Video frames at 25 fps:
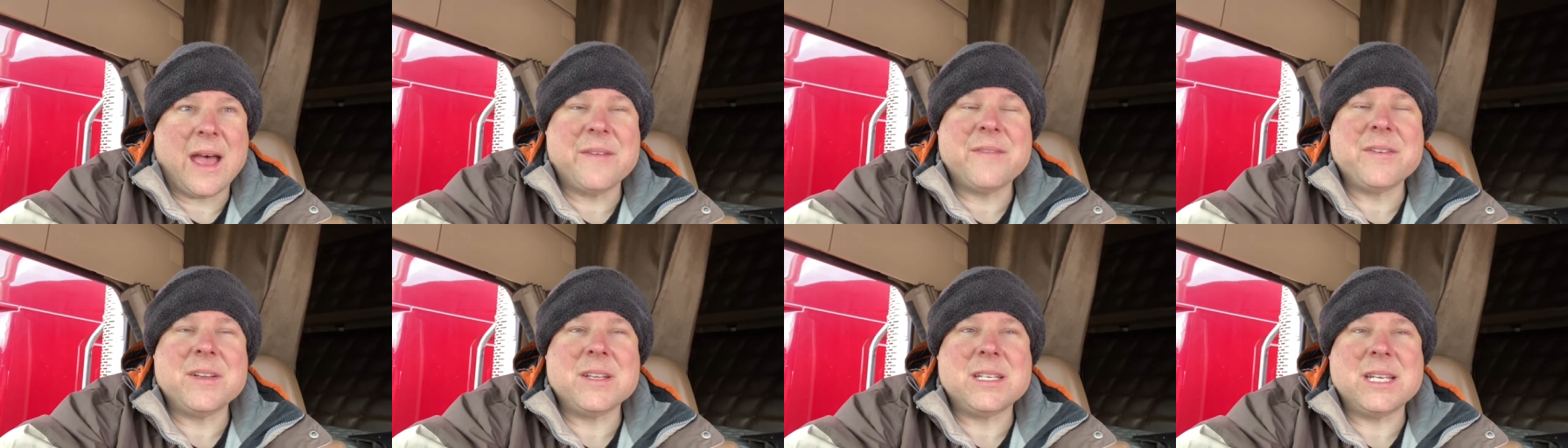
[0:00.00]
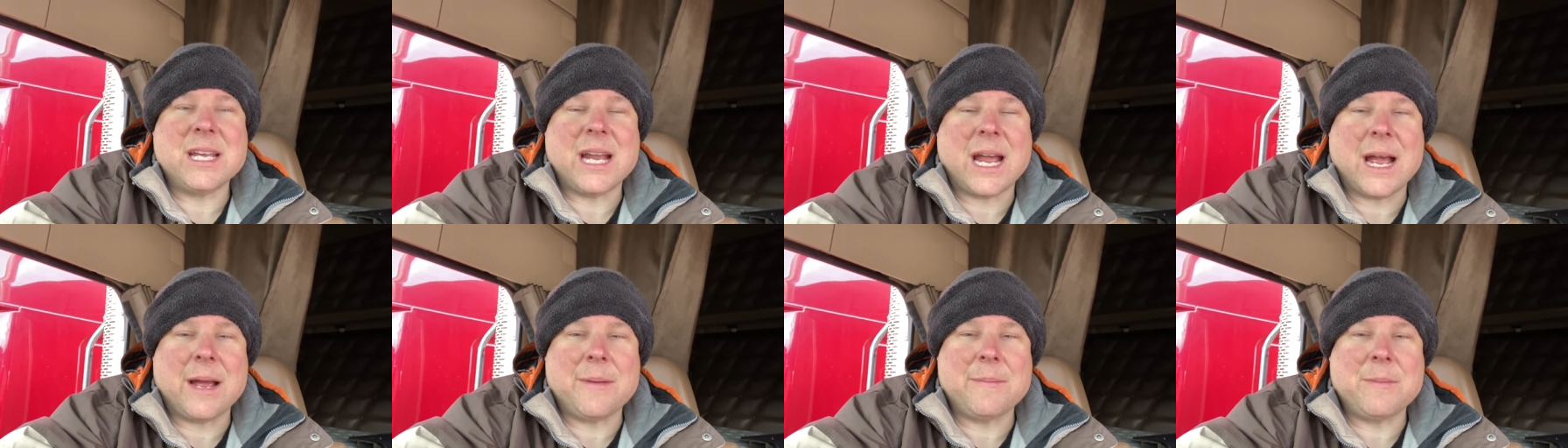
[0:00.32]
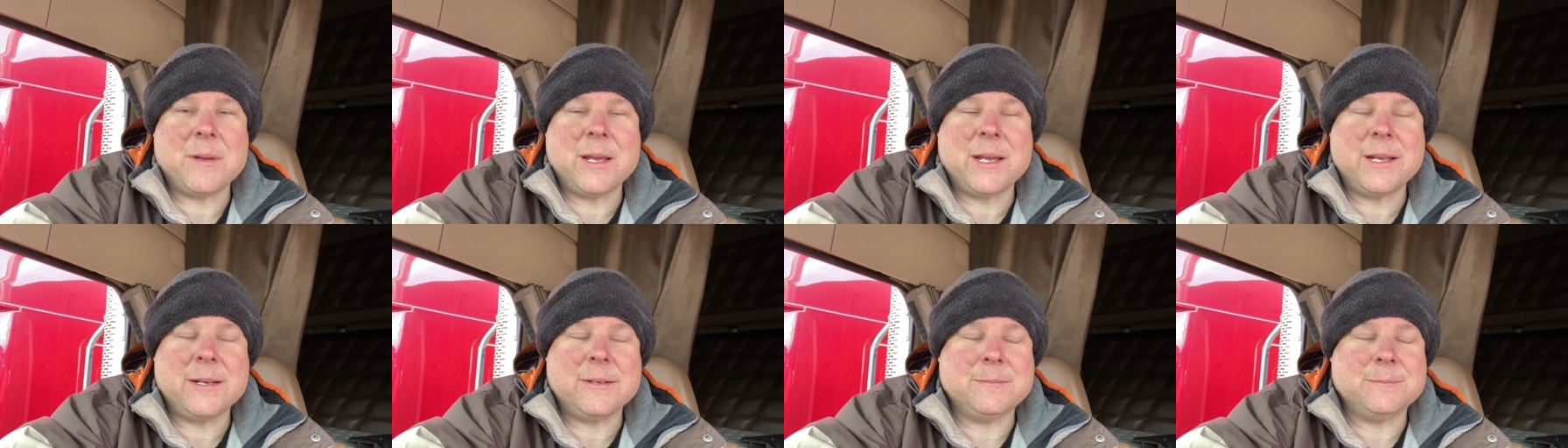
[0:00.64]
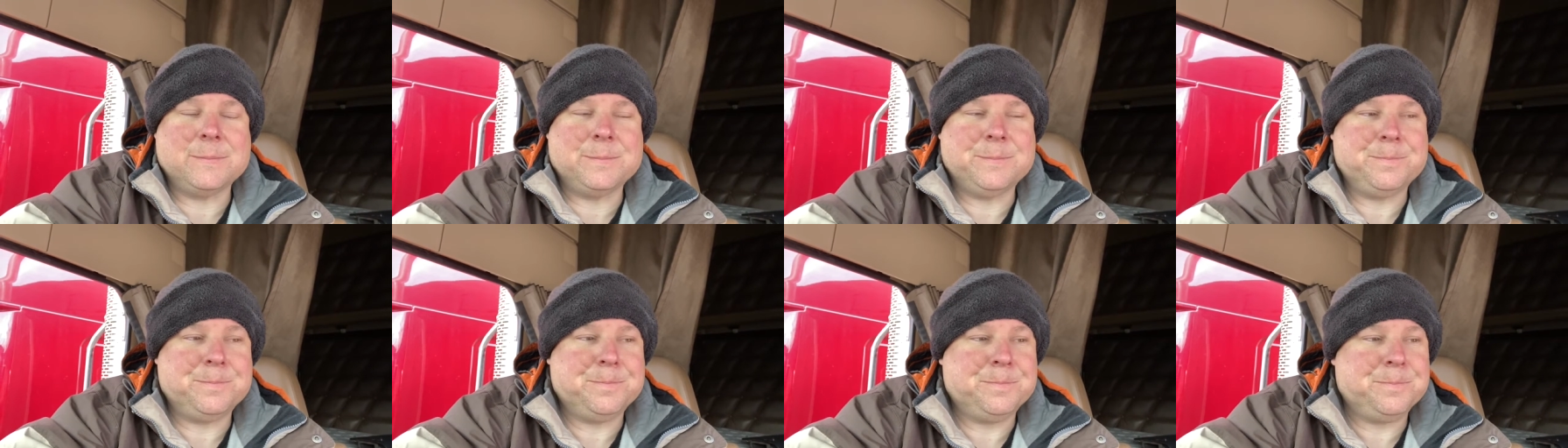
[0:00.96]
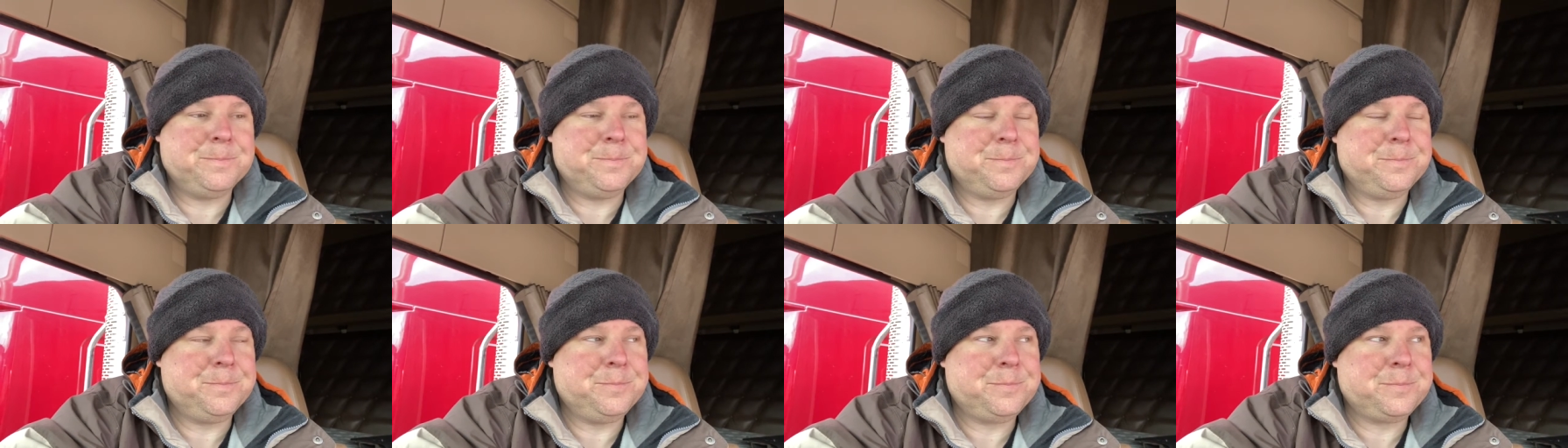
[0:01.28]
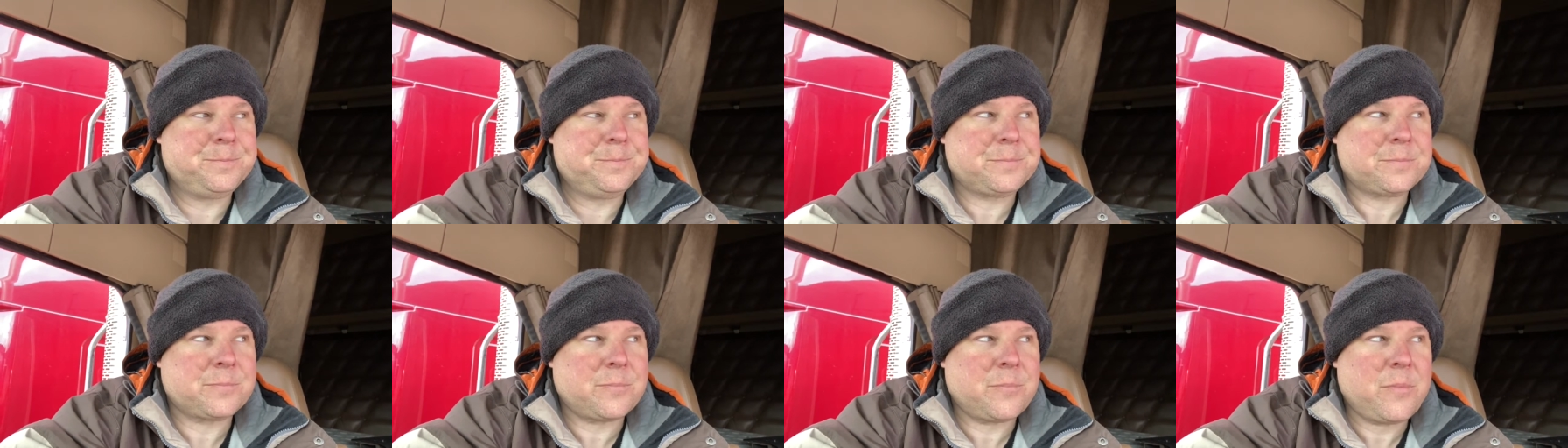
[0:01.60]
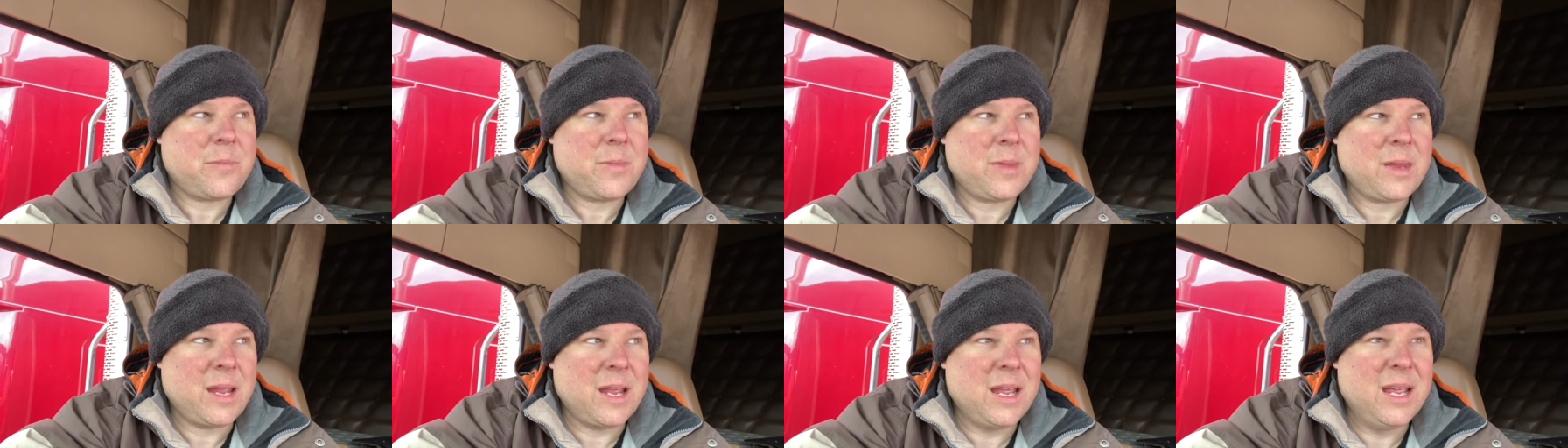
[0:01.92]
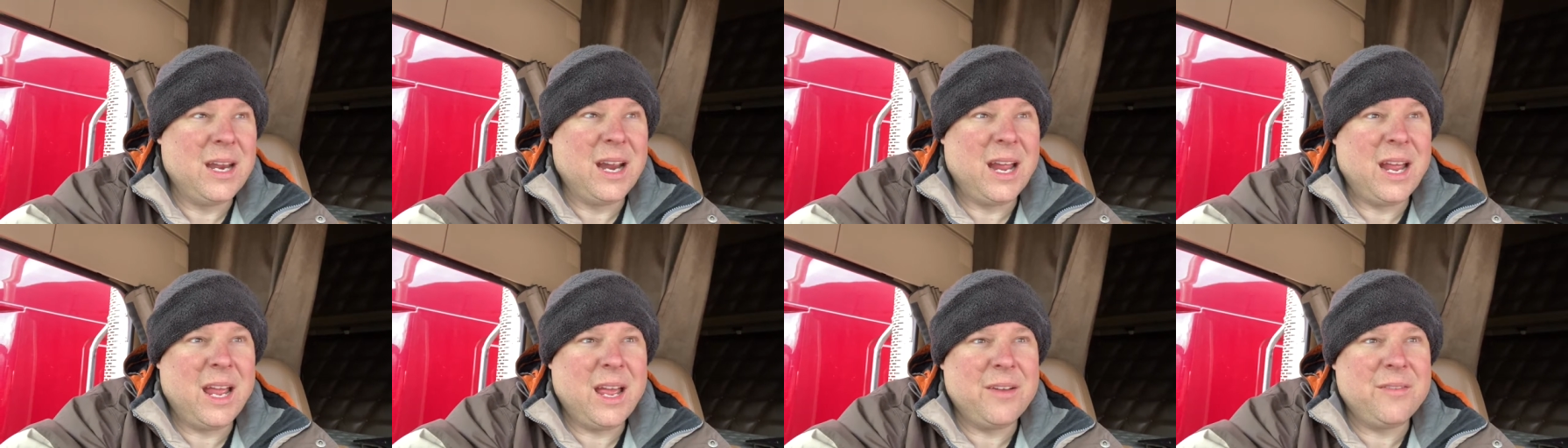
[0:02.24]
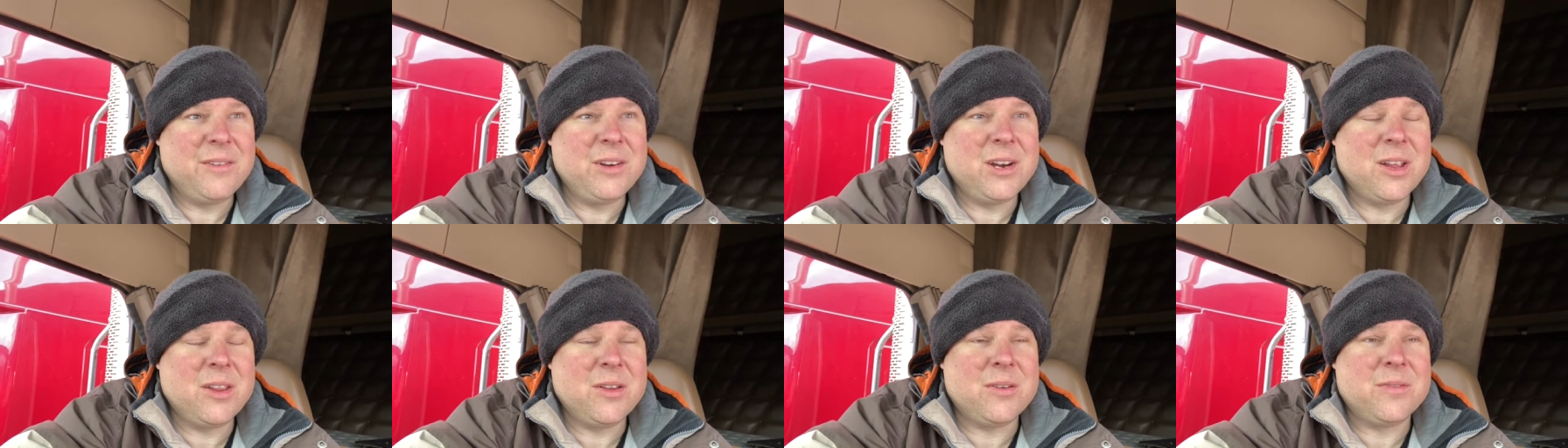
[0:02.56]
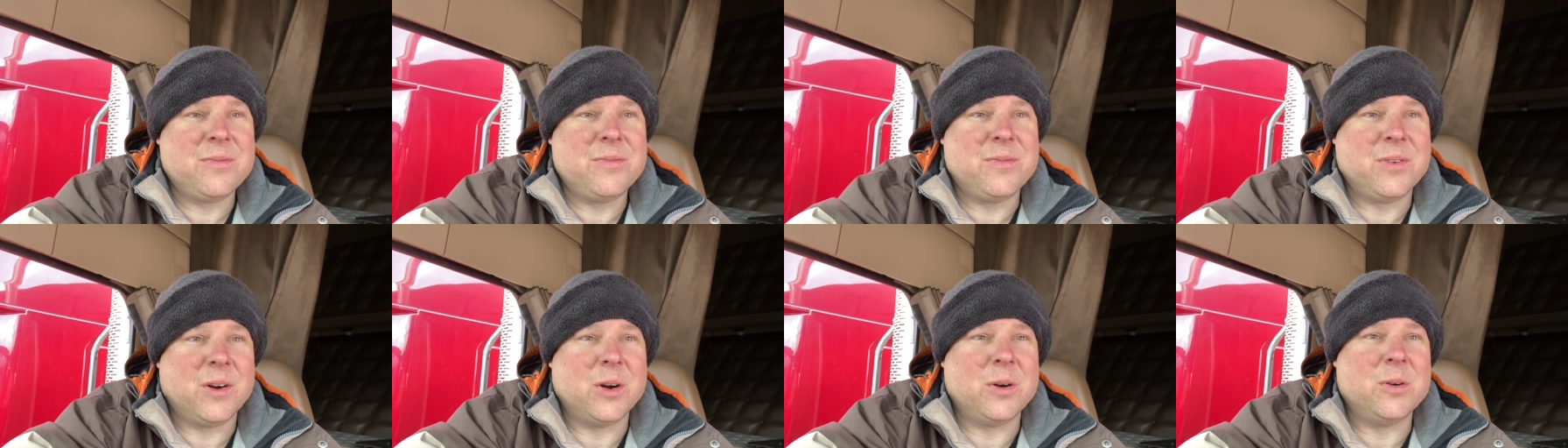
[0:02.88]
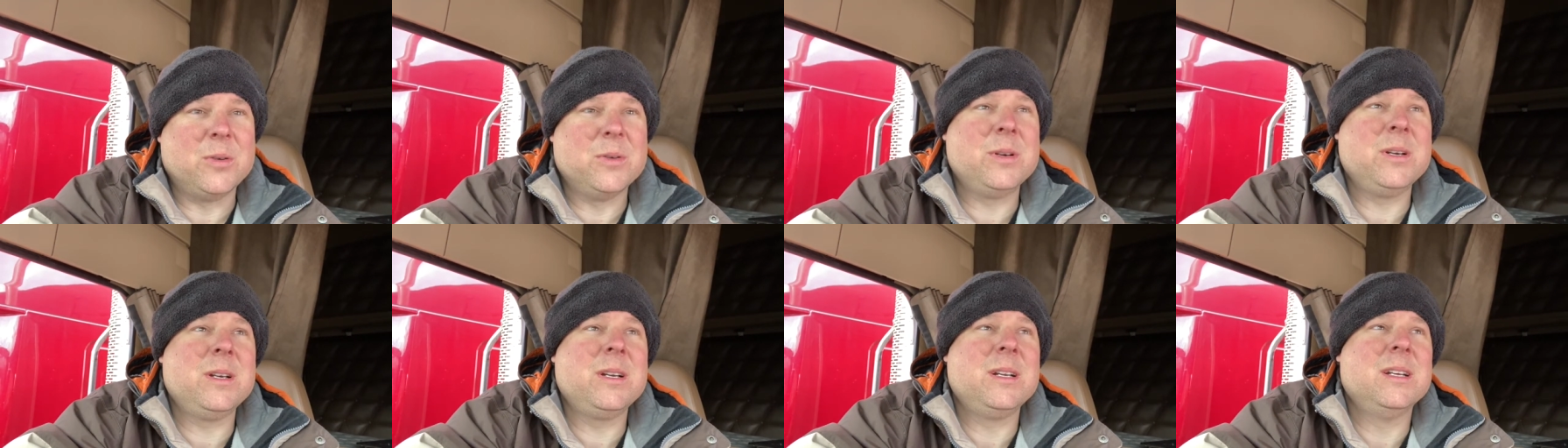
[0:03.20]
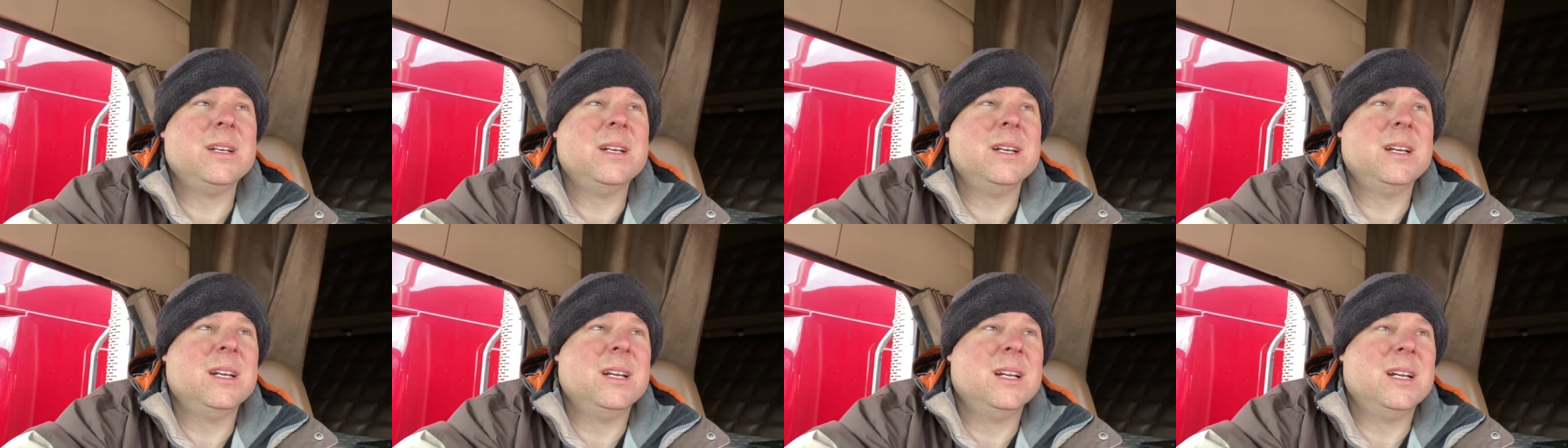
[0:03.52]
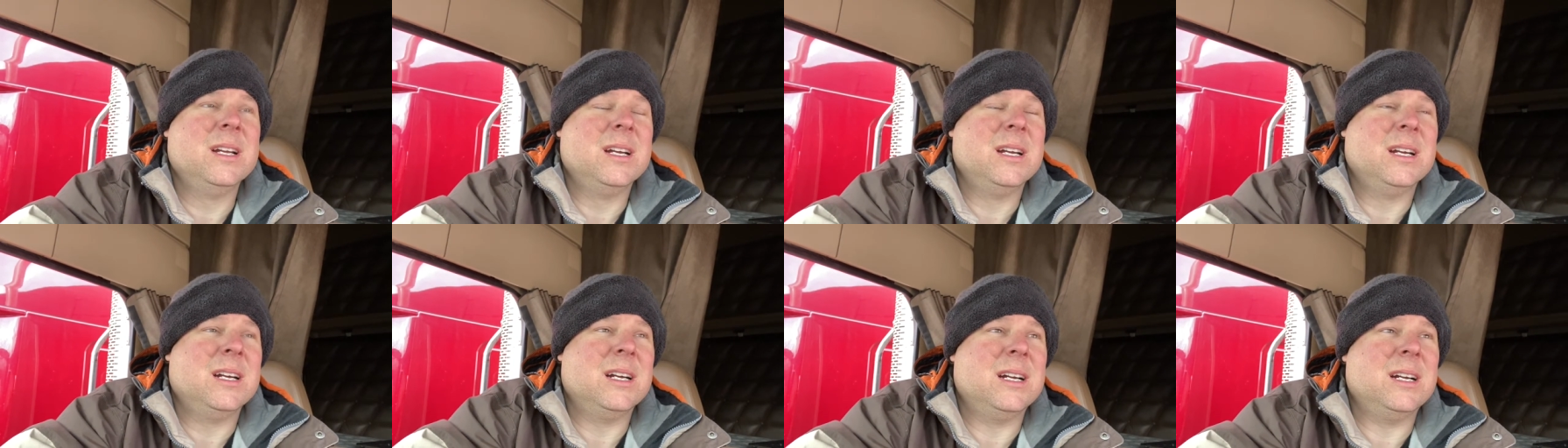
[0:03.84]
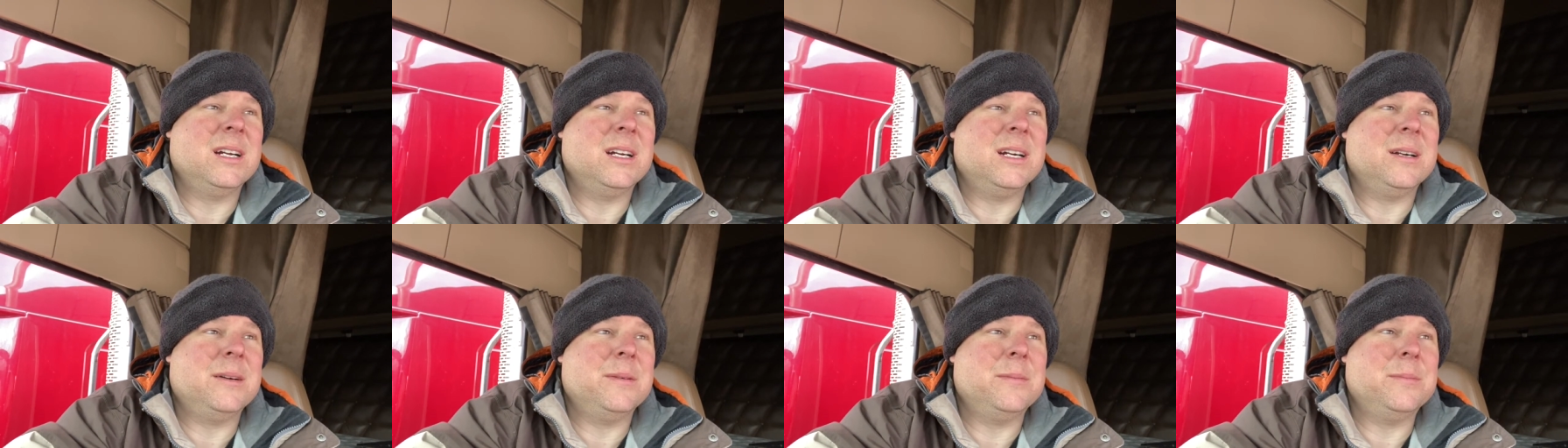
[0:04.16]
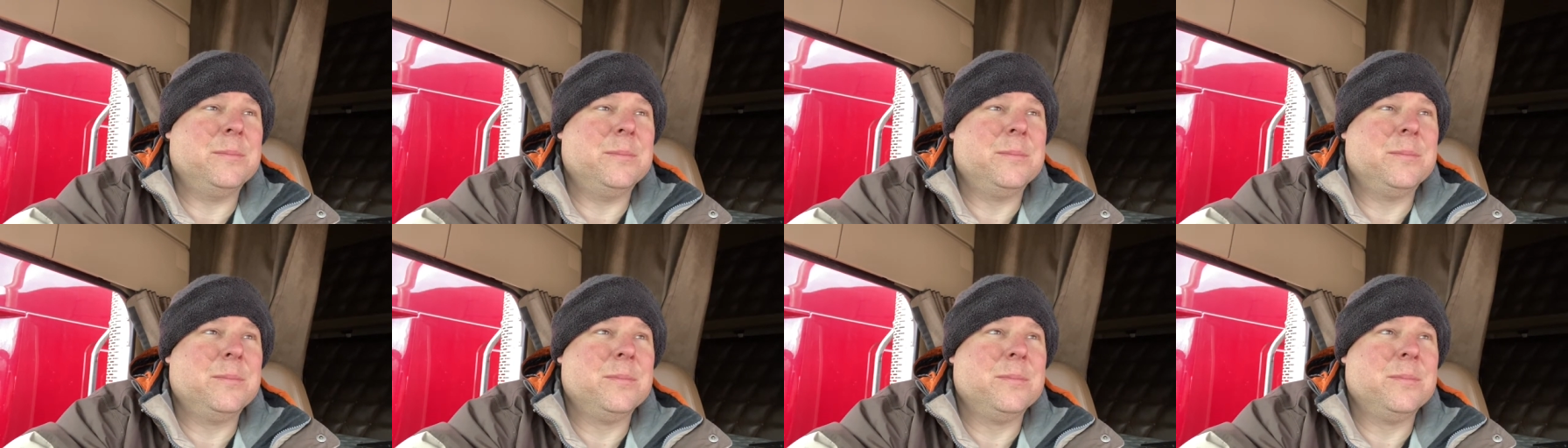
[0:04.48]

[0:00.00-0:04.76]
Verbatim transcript: a tablet and I have another phone. But